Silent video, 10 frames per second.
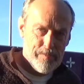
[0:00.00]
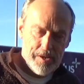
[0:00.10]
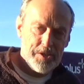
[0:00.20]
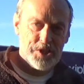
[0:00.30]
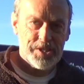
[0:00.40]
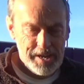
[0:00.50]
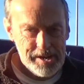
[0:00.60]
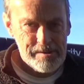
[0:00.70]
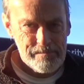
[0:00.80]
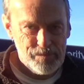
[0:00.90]
Plus,
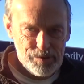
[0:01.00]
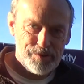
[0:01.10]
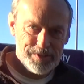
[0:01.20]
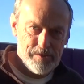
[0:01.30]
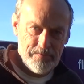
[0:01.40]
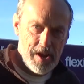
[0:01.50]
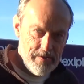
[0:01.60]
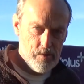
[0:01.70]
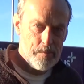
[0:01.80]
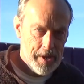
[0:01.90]
Eurotunnel,
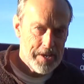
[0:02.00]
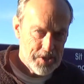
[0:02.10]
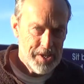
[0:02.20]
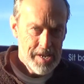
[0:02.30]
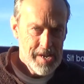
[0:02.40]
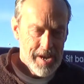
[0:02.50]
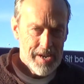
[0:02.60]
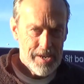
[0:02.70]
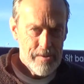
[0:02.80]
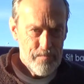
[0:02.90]
favourite place.
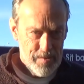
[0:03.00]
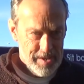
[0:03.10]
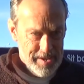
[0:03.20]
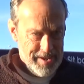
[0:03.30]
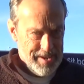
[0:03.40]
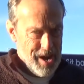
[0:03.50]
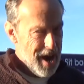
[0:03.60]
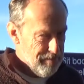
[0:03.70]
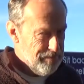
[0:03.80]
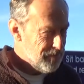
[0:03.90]

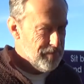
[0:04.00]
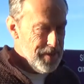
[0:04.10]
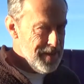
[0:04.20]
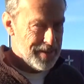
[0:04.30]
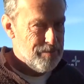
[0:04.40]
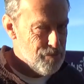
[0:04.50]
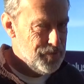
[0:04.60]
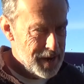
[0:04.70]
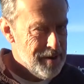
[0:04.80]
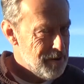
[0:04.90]
I think
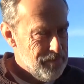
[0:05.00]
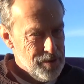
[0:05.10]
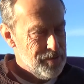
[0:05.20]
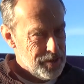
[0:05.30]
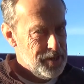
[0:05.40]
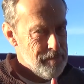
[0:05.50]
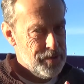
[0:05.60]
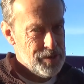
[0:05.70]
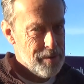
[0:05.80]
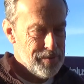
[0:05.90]
now I've got the
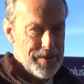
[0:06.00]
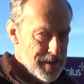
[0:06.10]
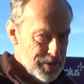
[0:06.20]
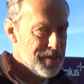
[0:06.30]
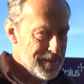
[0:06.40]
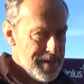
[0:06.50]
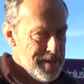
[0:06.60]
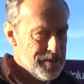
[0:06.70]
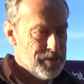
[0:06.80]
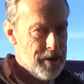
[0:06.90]
temperature up of the engine and the
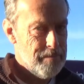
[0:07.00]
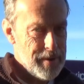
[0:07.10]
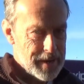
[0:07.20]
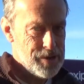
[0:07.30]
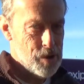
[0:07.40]
heater's come back